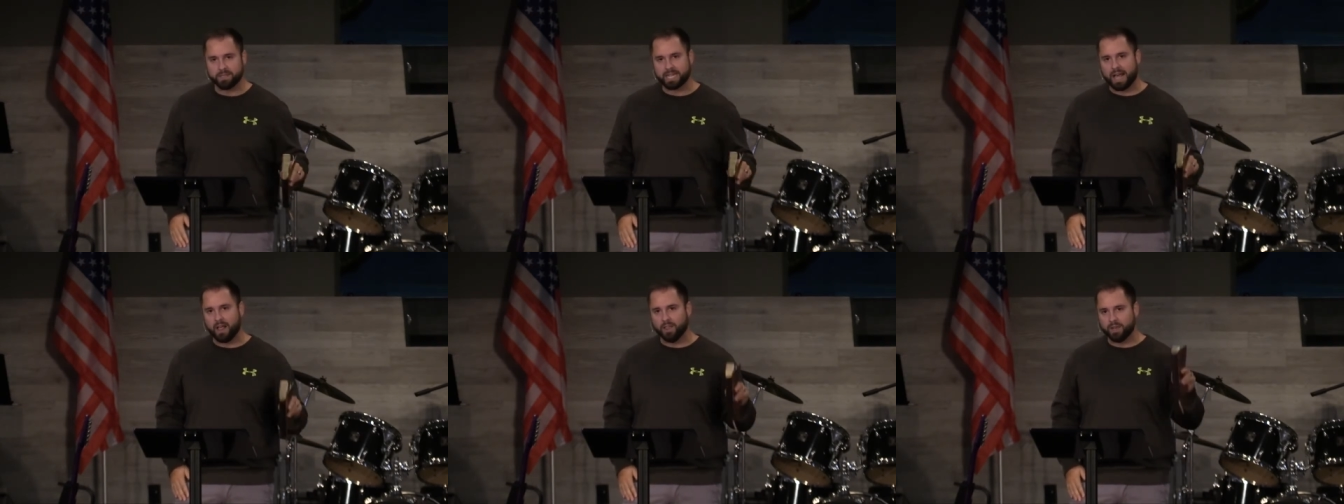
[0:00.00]

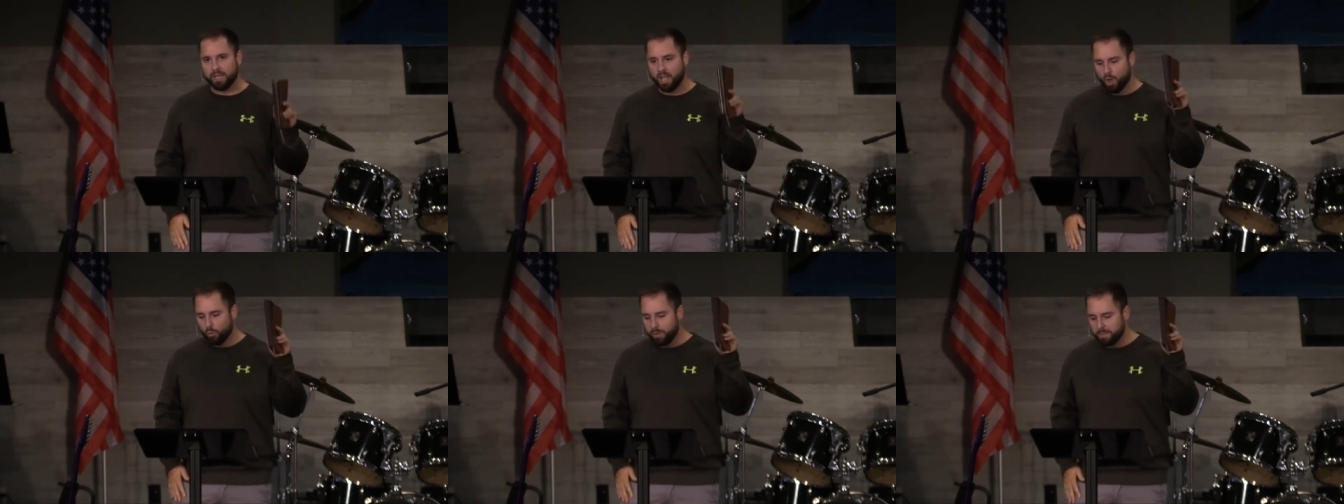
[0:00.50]
mentality.
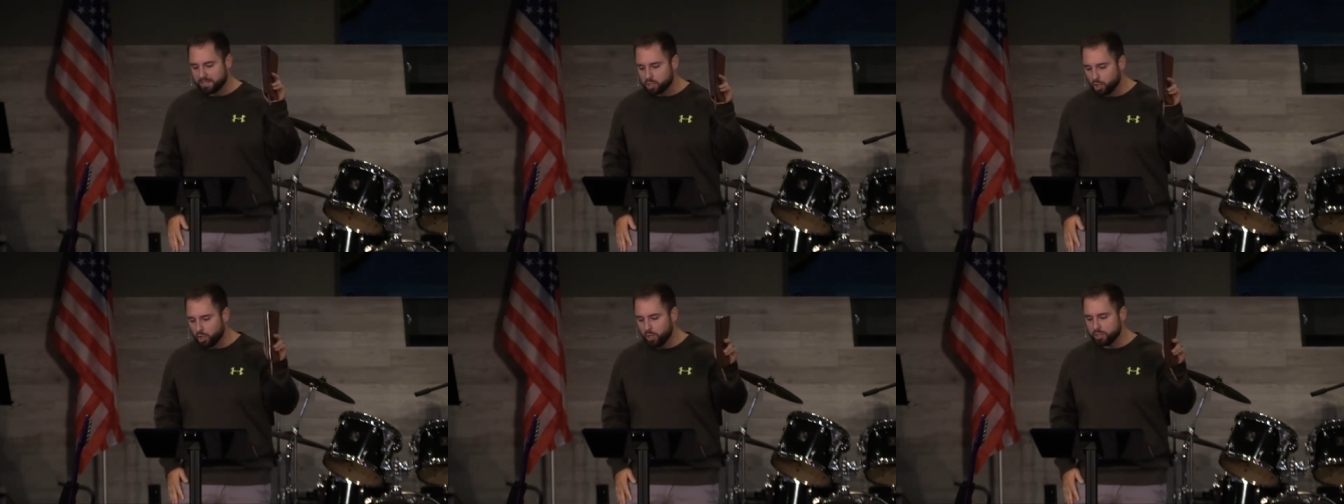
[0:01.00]
We
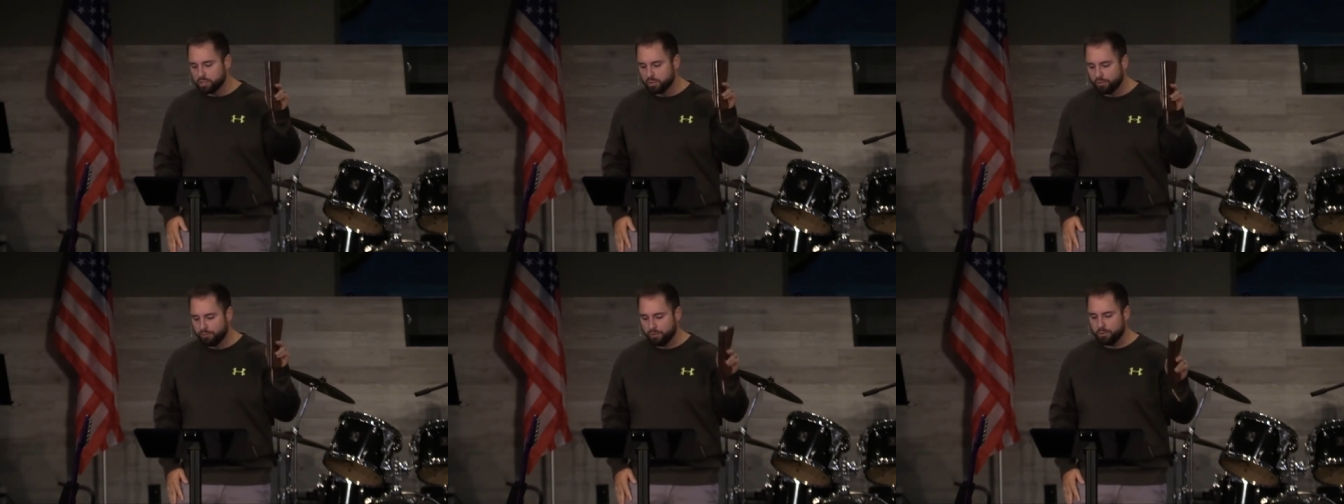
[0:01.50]
must look to
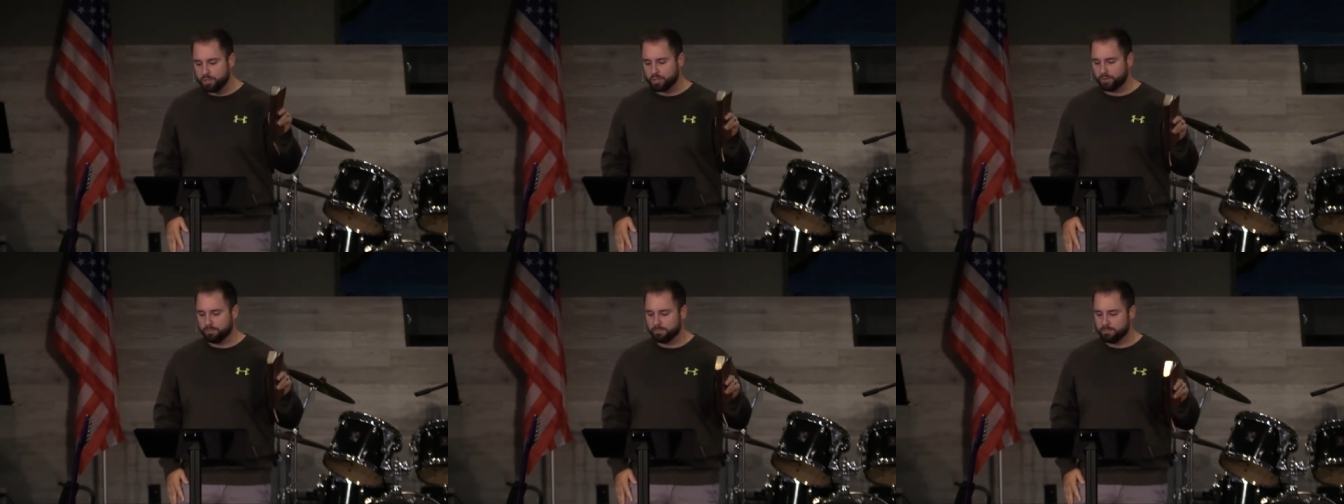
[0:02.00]
the future.